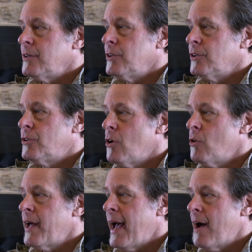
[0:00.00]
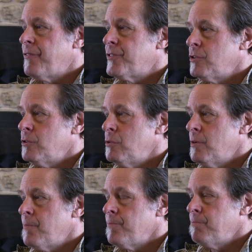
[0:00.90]
You don't have
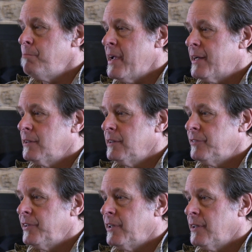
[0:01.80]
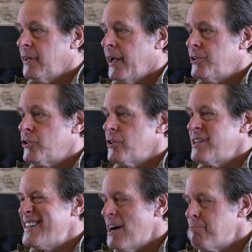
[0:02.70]
to make a living at your
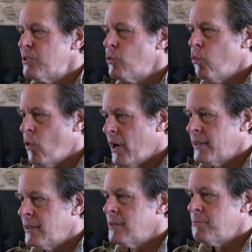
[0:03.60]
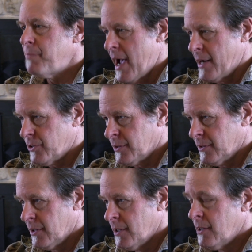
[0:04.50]
number one passion
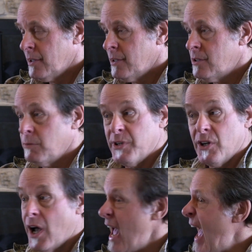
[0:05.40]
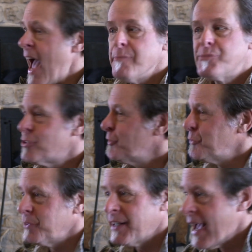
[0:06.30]
to be
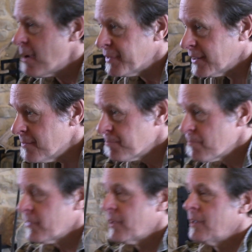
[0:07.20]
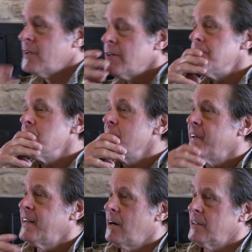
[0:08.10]
absolutely happy.
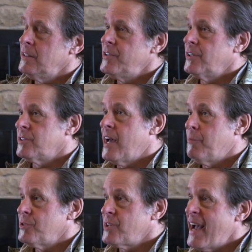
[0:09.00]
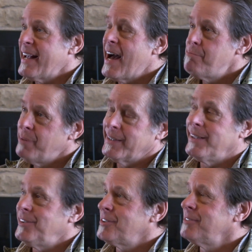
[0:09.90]
And I'll give you examples. I got
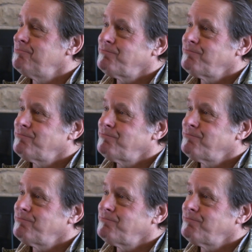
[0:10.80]
buddies